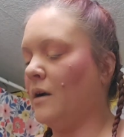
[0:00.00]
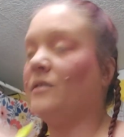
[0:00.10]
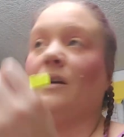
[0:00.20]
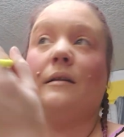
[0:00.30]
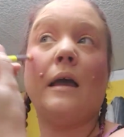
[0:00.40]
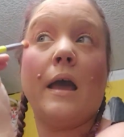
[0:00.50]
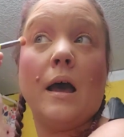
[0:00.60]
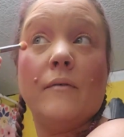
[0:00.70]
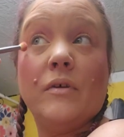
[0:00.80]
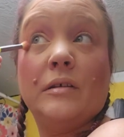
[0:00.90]
are said to
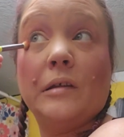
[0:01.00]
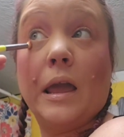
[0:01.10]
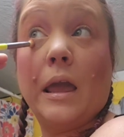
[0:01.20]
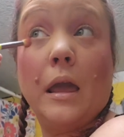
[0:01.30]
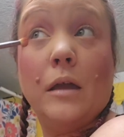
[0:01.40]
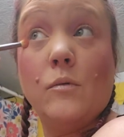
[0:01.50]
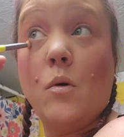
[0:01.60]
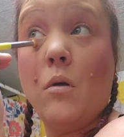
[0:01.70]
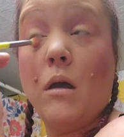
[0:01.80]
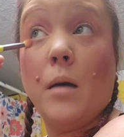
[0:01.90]
have this, like,
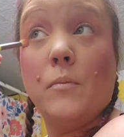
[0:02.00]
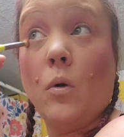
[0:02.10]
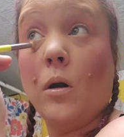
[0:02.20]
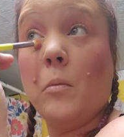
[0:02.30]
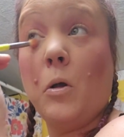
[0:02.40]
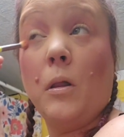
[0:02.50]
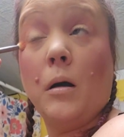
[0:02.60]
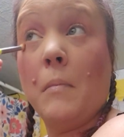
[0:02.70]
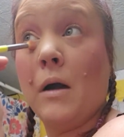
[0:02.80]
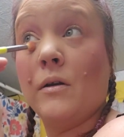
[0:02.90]
abnormal
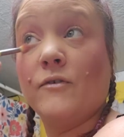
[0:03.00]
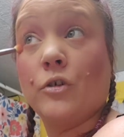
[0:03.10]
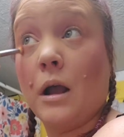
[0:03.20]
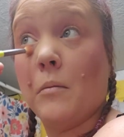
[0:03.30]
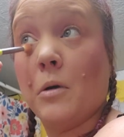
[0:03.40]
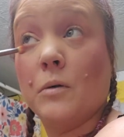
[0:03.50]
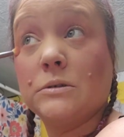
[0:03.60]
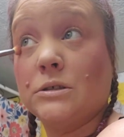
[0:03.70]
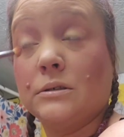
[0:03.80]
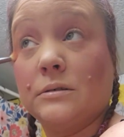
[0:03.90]
amount of trauma,
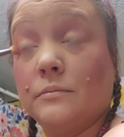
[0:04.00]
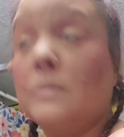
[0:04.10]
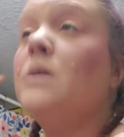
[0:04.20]
which is